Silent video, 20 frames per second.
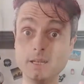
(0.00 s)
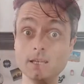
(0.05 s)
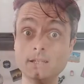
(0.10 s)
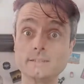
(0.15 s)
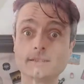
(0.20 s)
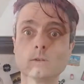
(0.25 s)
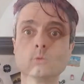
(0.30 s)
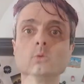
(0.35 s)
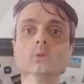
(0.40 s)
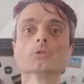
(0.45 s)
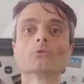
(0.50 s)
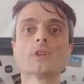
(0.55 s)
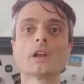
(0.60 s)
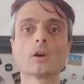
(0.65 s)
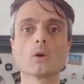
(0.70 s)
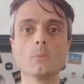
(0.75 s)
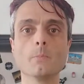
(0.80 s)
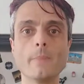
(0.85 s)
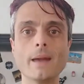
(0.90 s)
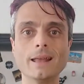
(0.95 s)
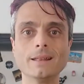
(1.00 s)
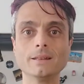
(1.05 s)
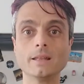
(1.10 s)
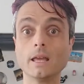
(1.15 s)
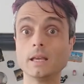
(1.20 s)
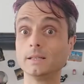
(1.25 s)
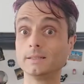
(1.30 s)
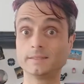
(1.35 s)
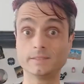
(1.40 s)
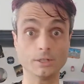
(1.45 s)
this, I will recommend
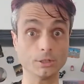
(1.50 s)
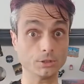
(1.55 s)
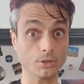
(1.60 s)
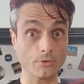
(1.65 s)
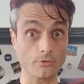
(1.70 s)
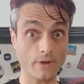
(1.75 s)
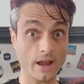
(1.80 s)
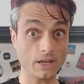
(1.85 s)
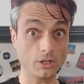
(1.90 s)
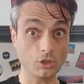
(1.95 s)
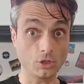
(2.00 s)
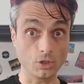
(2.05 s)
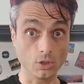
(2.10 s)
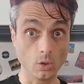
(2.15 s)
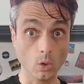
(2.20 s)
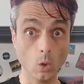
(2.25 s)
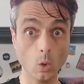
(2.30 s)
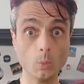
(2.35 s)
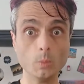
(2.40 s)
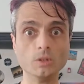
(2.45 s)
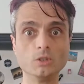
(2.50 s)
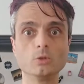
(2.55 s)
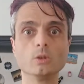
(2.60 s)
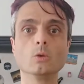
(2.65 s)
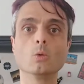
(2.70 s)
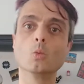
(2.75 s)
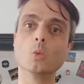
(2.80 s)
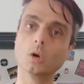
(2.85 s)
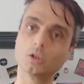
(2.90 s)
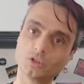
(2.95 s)
a certain ratio
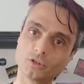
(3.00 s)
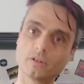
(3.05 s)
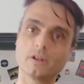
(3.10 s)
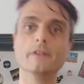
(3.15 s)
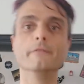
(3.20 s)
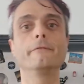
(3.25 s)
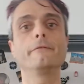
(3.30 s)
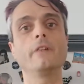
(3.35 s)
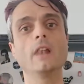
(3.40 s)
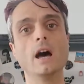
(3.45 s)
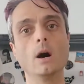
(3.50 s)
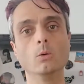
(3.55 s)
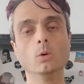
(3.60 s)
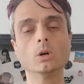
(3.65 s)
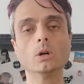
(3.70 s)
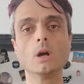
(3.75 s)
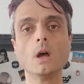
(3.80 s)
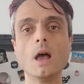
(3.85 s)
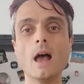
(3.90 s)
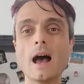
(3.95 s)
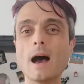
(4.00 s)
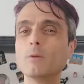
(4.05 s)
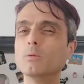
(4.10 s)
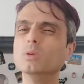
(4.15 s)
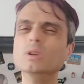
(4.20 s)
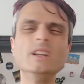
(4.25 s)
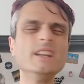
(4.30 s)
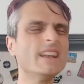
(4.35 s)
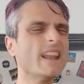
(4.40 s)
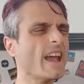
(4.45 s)
between water and flour. I
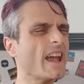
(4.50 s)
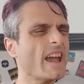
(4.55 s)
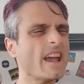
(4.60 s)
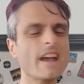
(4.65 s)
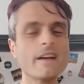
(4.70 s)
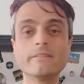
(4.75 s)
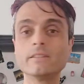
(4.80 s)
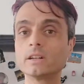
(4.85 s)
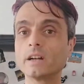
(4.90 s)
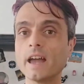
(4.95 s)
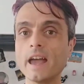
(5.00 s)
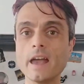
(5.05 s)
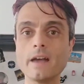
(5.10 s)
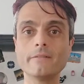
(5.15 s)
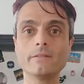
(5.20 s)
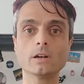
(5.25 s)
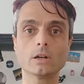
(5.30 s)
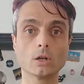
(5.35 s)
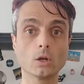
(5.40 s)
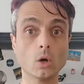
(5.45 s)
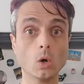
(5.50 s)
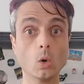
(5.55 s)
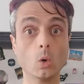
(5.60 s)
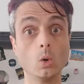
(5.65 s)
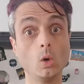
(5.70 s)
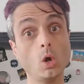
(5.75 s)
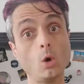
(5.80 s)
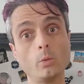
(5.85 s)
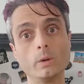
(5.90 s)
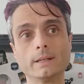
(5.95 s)
will never ever go
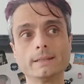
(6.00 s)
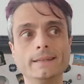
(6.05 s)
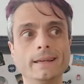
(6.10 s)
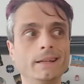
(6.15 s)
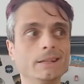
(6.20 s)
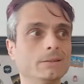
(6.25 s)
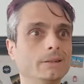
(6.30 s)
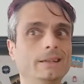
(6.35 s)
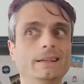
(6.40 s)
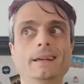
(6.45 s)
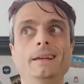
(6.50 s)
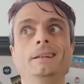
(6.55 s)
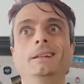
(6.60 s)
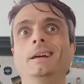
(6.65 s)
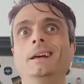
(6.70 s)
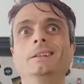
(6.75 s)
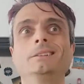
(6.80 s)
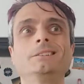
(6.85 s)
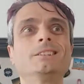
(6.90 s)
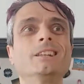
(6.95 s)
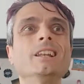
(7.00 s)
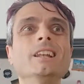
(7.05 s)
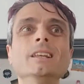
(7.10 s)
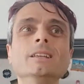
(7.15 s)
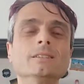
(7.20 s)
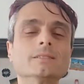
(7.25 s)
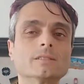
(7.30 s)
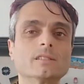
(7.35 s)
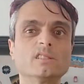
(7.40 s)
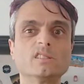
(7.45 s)
lower than at
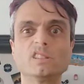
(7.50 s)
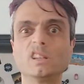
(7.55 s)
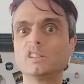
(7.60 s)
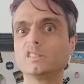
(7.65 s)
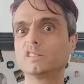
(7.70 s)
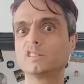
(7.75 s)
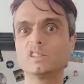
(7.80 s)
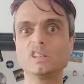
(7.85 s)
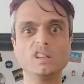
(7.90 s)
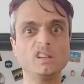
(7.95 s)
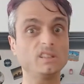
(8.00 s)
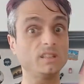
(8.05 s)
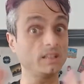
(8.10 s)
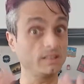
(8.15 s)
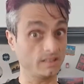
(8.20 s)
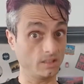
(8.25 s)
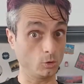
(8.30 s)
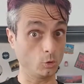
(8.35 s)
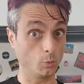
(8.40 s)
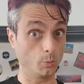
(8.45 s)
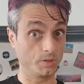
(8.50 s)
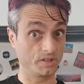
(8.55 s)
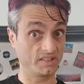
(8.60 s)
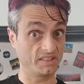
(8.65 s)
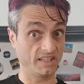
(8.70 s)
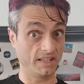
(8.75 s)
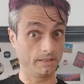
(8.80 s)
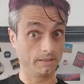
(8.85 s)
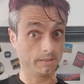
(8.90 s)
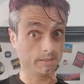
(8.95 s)
least
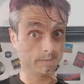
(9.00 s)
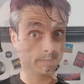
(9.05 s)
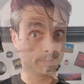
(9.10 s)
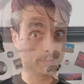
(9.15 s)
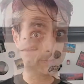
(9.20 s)
60-62%.